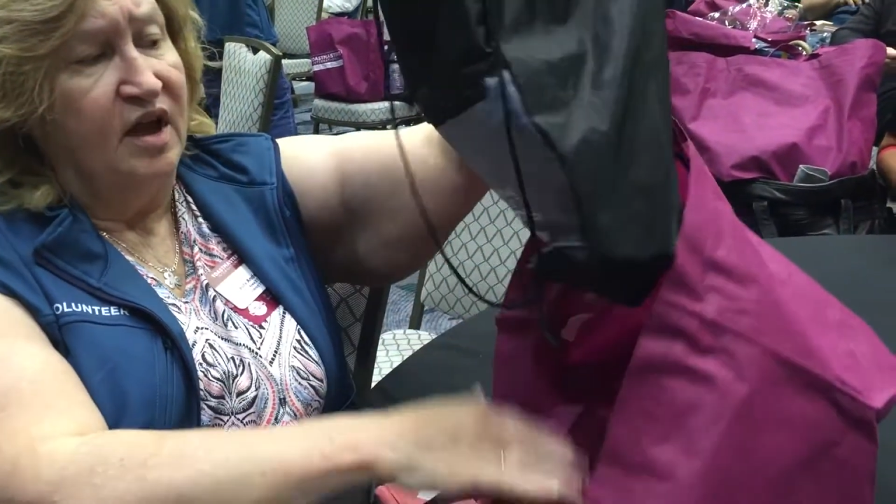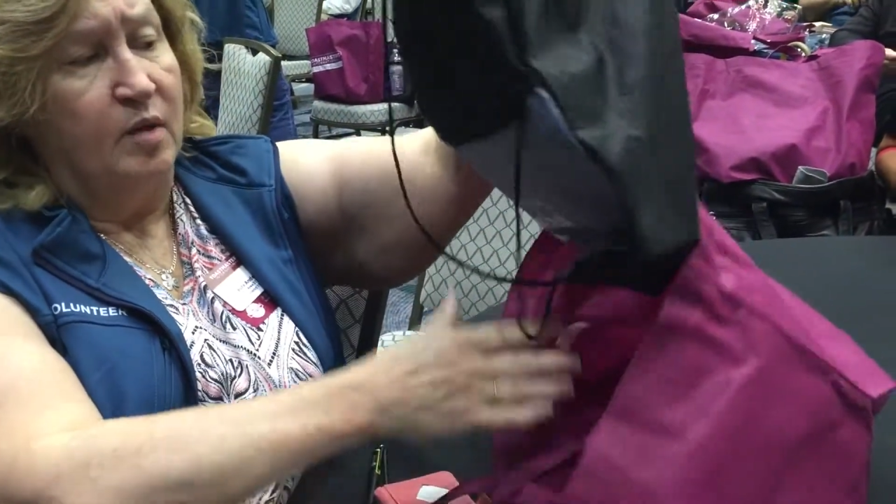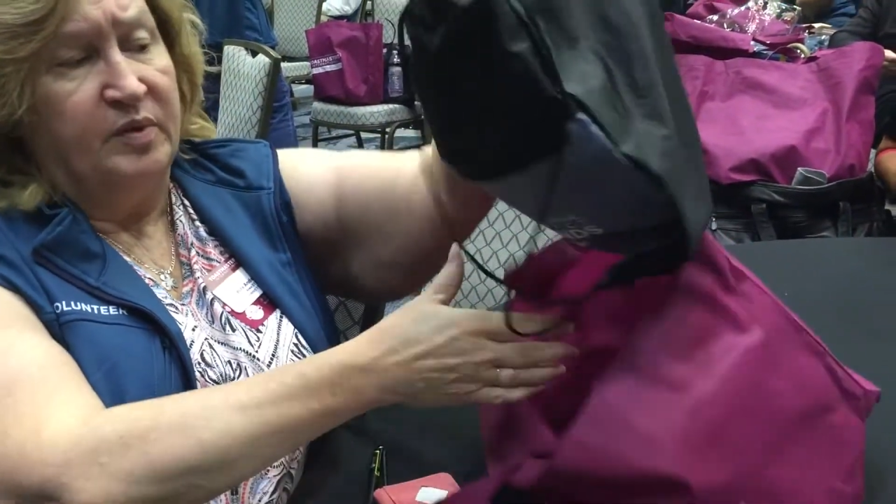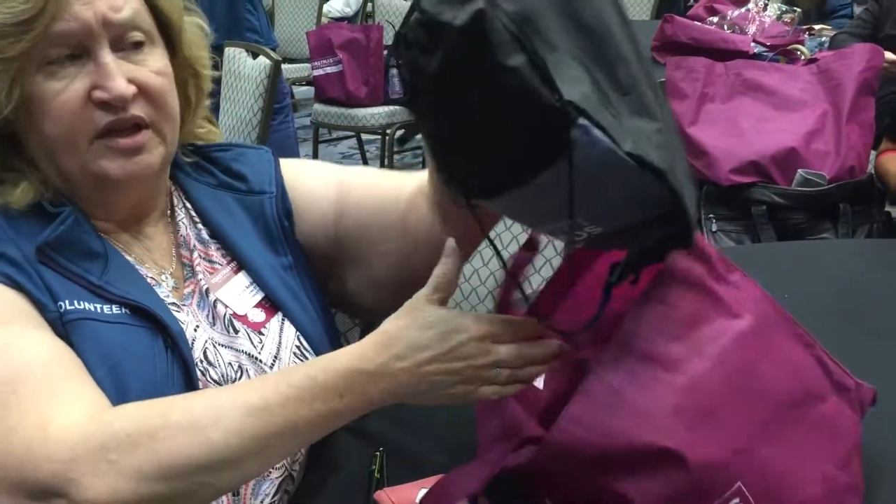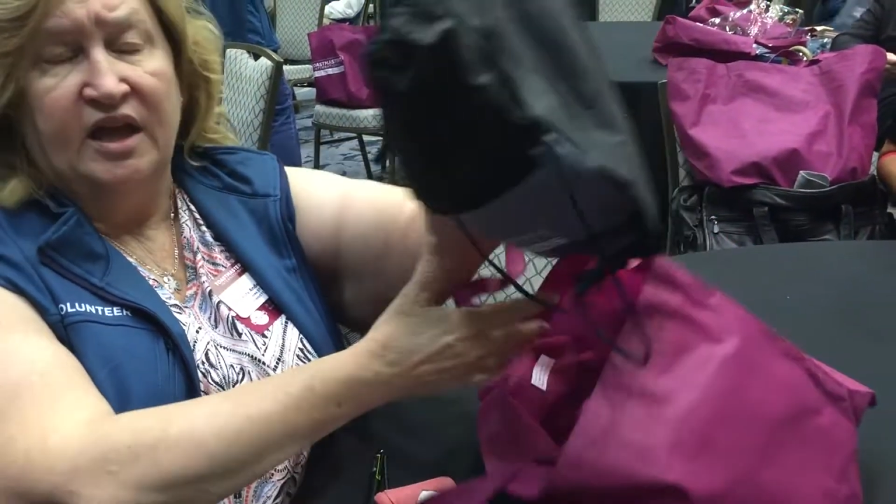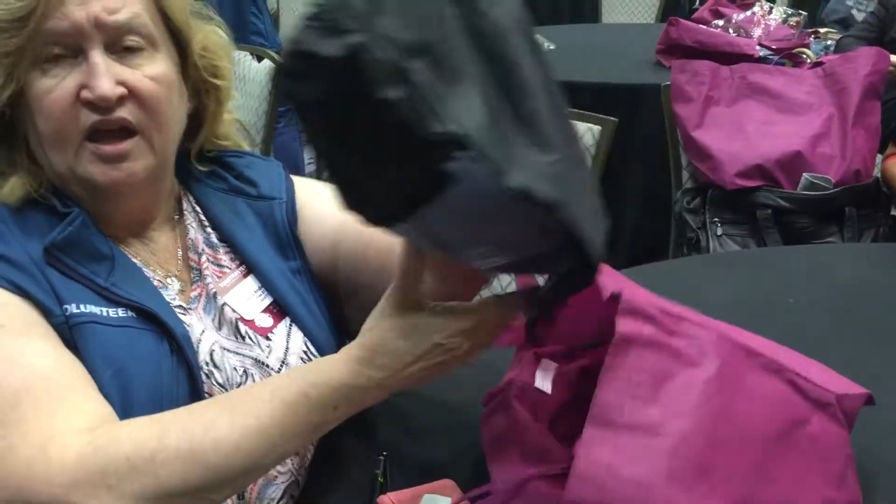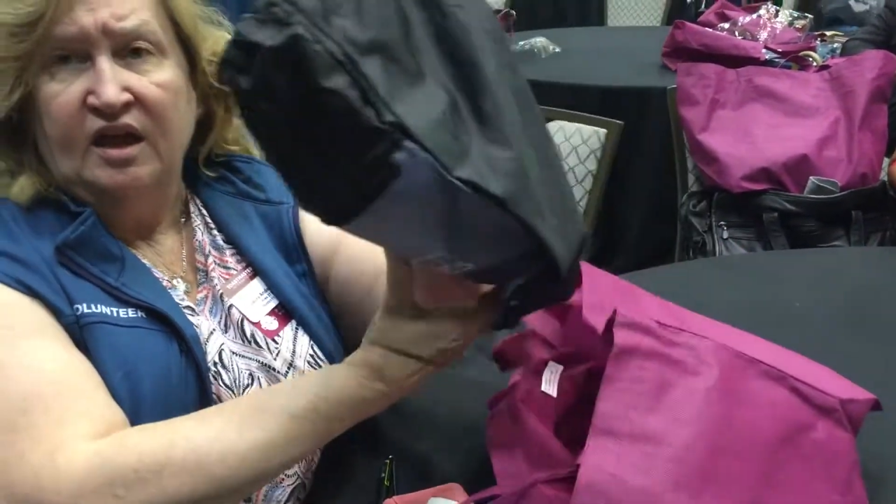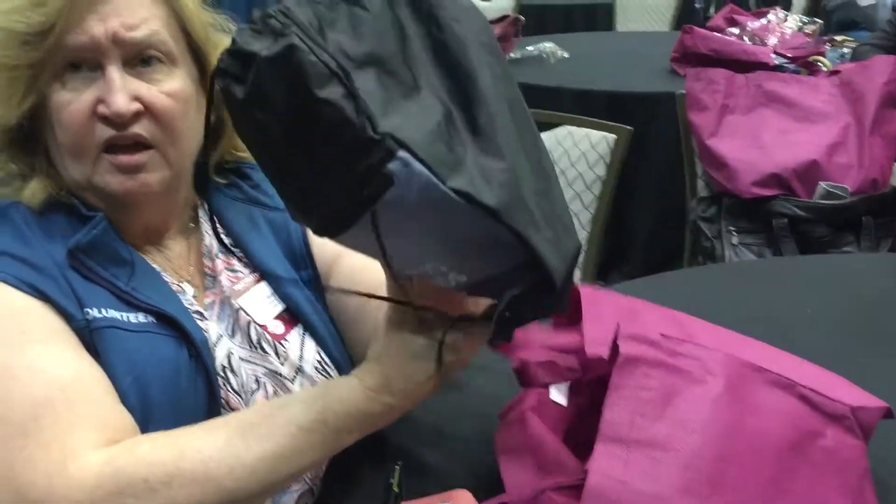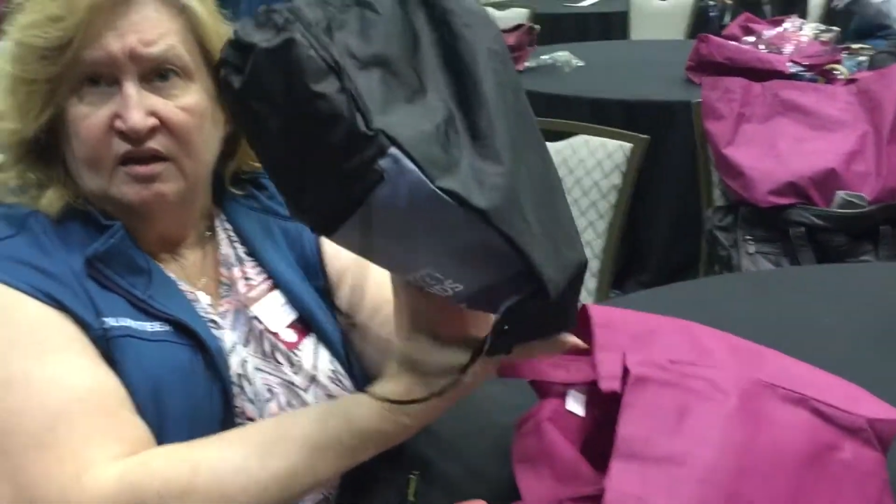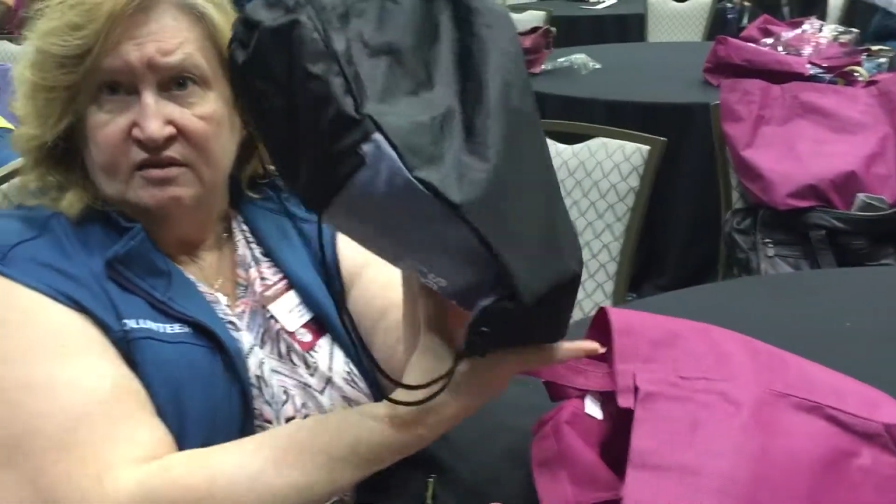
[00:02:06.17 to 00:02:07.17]
Helping
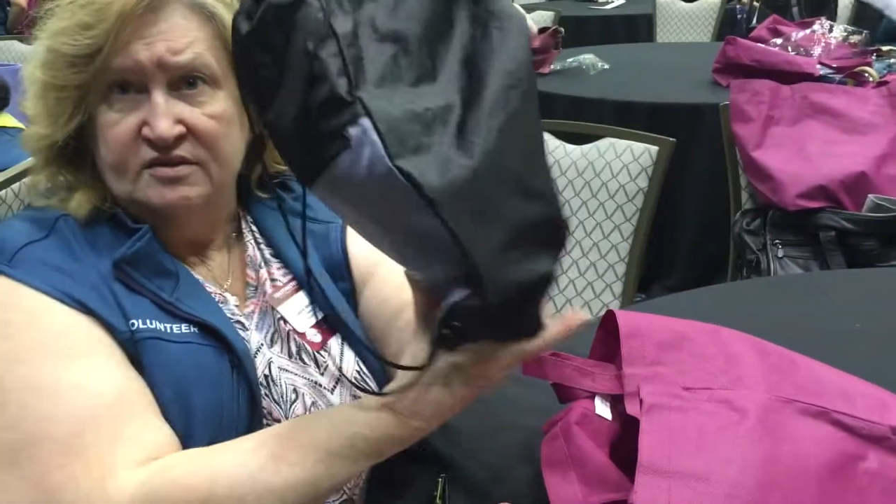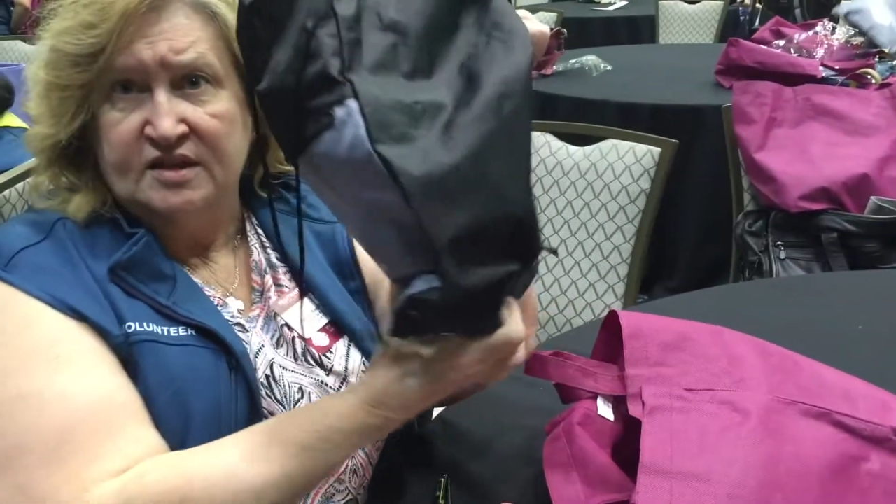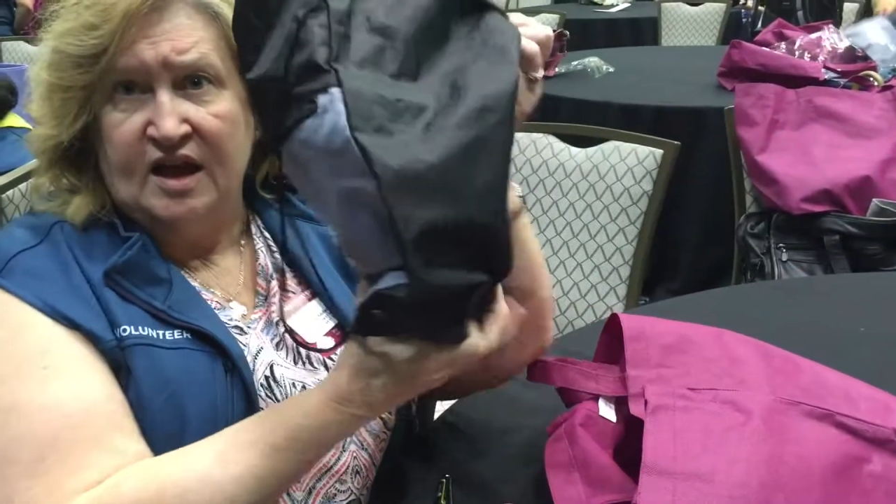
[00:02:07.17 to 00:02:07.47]
Hands,